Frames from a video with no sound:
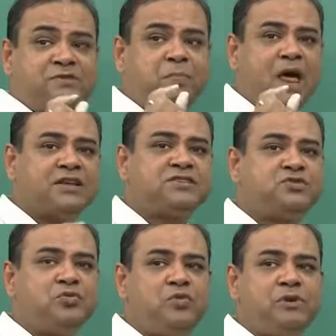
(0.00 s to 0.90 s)
plus
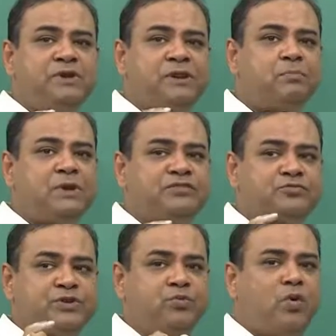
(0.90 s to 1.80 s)
2 will be
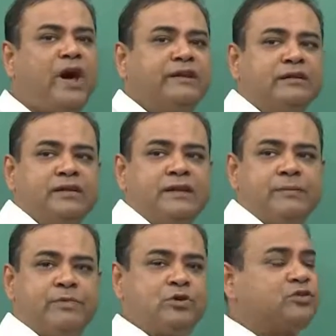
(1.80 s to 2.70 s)
replaced with 1
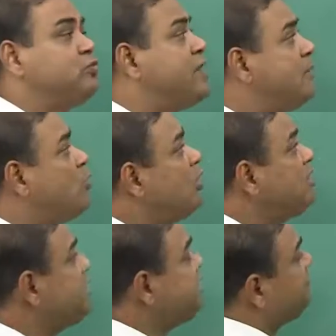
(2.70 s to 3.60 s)
because we have
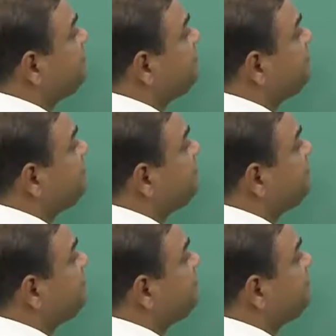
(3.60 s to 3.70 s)
already